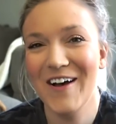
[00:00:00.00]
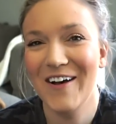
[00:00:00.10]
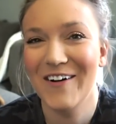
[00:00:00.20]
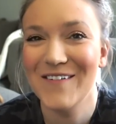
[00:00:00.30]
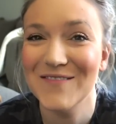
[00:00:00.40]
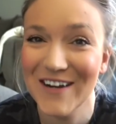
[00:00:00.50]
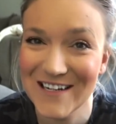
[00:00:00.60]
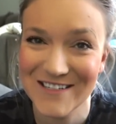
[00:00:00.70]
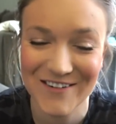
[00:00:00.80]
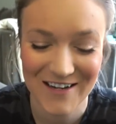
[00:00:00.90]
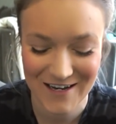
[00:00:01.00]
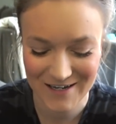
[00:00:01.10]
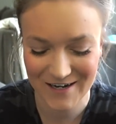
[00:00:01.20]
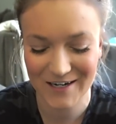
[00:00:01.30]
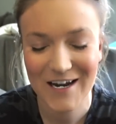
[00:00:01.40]
So I'm redoing it
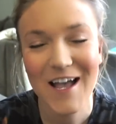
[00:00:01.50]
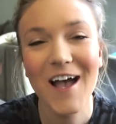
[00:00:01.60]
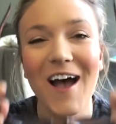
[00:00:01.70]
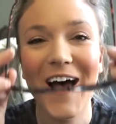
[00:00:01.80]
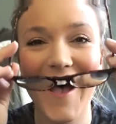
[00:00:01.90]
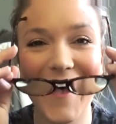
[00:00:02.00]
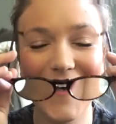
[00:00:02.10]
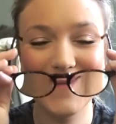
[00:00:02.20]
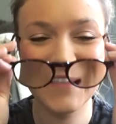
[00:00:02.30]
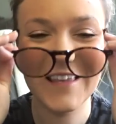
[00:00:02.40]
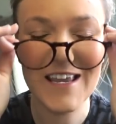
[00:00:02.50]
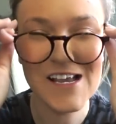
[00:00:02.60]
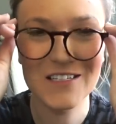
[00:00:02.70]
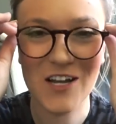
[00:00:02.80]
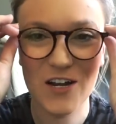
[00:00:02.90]
here. Um,
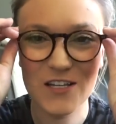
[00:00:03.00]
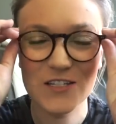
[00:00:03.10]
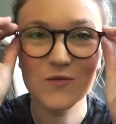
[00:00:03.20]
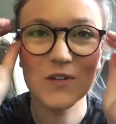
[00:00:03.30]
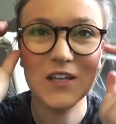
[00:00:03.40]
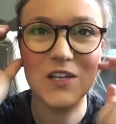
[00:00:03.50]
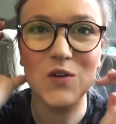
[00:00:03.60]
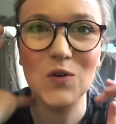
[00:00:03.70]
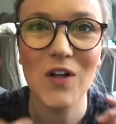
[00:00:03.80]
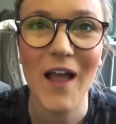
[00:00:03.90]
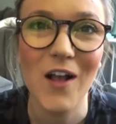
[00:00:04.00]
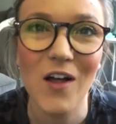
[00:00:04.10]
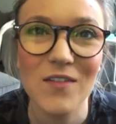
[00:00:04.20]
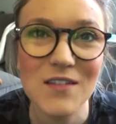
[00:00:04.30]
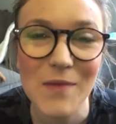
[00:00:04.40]
these are these really cool, I
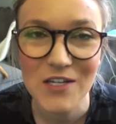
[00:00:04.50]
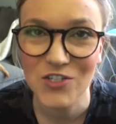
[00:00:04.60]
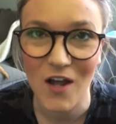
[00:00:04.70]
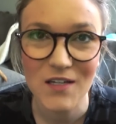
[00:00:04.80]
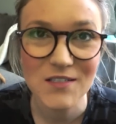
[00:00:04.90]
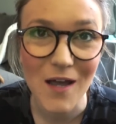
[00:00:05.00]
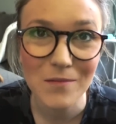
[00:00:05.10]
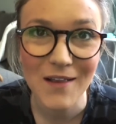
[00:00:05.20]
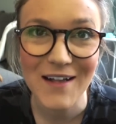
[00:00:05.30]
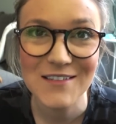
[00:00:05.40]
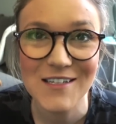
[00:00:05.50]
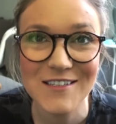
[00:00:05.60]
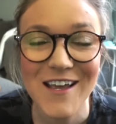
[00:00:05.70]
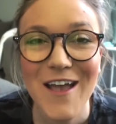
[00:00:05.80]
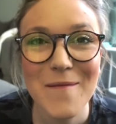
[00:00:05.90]
call these my Johnny Depp
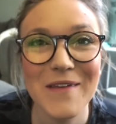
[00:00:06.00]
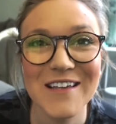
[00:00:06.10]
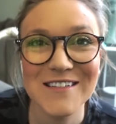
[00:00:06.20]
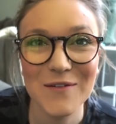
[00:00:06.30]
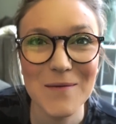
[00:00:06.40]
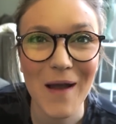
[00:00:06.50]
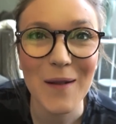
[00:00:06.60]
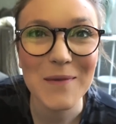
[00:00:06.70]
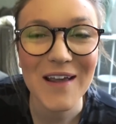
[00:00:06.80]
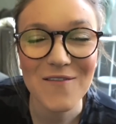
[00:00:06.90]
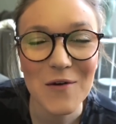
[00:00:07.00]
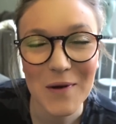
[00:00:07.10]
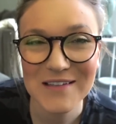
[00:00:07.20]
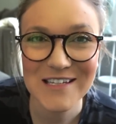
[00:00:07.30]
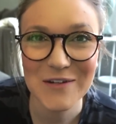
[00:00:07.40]
glasses because they remind me of the
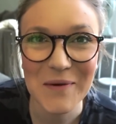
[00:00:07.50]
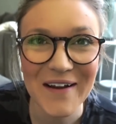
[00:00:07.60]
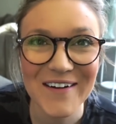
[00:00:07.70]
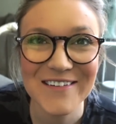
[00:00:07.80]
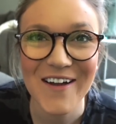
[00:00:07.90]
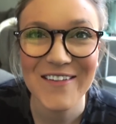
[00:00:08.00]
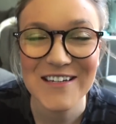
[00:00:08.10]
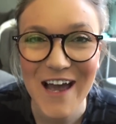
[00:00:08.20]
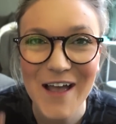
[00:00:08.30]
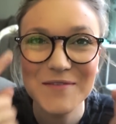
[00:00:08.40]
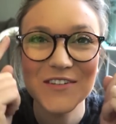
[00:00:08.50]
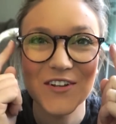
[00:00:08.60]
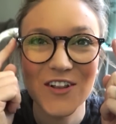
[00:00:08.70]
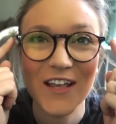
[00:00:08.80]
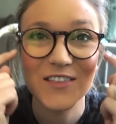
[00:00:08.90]
ones he wears all the time. So
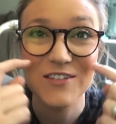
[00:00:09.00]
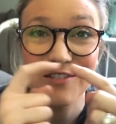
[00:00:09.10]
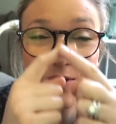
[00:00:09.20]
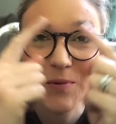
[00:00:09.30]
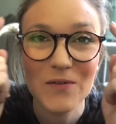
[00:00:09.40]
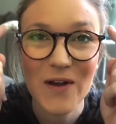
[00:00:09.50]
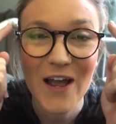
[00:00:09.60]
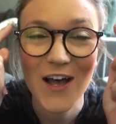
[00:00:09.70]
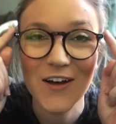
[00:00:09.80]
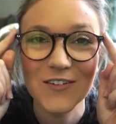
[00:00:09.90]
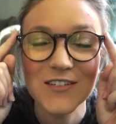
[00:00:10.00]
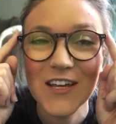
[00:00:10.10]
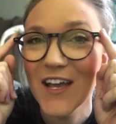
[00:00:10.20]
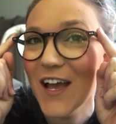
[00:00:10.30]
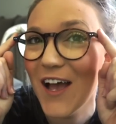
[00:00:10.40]
they're like the super round,
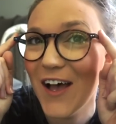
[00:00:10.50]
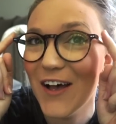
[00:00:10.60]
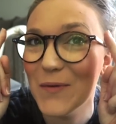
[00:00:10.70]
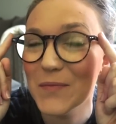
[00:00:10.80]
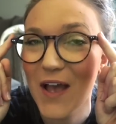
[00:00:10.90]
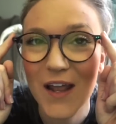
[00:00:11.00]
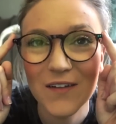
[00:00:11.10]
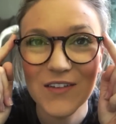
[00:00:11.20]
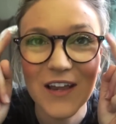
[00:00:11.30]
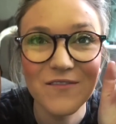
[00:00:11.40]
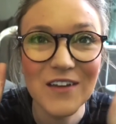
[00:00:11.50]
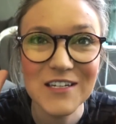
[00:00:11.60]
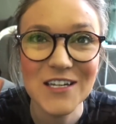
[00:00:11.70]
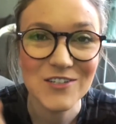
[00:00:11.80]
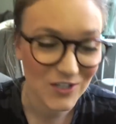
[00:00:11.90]
um, kind of like
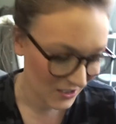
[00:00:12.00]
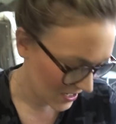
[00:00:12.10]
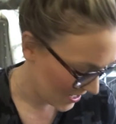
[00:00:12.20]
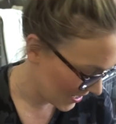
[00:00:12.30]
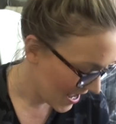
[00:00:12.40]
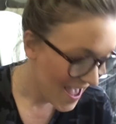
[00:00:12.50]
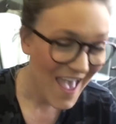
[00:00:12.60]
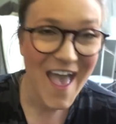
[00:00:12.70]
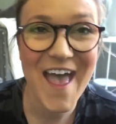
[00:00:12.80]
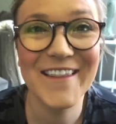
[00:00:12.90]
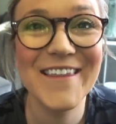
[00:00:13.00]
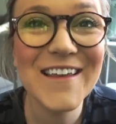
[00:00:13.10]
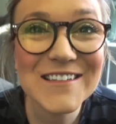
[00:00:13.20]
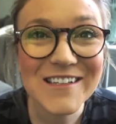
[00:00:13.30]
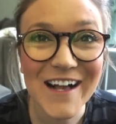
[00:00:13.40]
vintage looking and
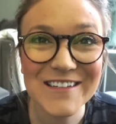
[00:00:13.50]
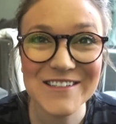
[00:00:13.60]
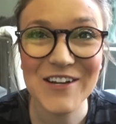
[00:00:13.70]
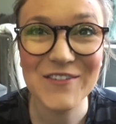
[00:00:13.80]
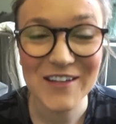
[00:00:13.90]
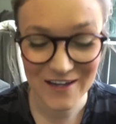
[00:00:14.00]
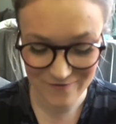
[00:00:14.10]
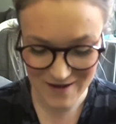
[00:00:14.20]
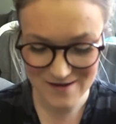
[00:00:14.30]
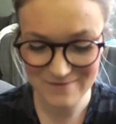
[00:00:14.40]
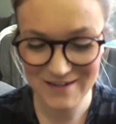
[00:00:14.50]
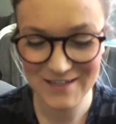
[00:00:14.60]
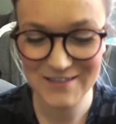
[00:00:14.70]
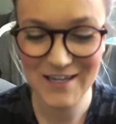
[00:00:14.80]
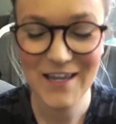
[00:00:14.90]
these glasses are really funny because they